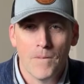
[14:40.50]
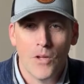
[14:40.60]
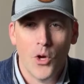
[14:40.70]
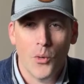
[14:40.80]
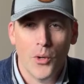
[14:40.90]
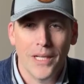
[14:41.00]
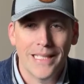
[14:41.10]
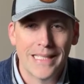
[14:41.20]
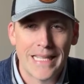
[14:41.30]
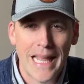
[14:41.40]
All right,
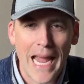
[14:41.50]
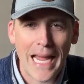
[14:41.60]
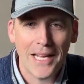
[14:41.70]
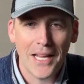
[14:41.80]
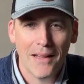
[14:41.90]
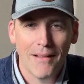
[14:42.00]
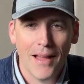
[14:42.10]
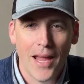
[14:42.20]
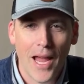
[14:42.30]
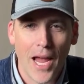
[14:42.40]
is that
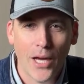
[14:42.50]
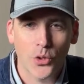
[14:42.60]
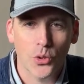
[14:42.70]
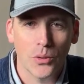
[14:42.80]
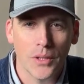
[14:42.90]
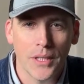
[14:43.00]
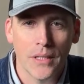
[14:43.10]
actually